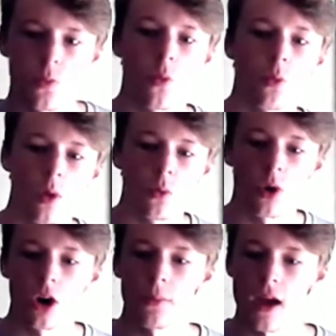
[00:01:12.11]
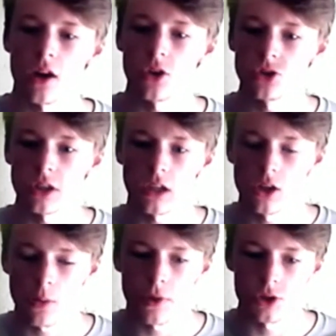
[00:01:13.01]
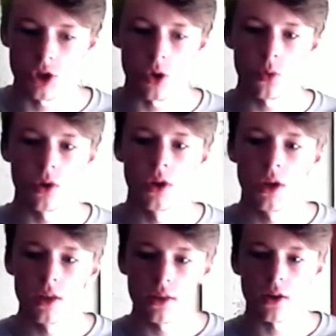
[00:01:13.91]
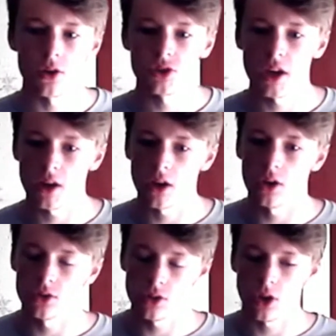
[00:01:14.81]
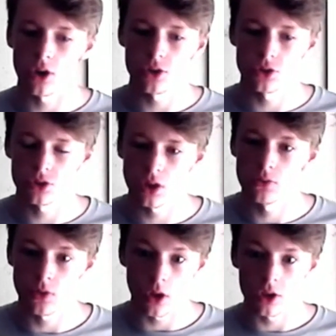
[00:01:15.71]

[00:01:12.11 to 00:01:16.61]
we're better to drink a Cuppa Joe than outside a haunted house in Fallout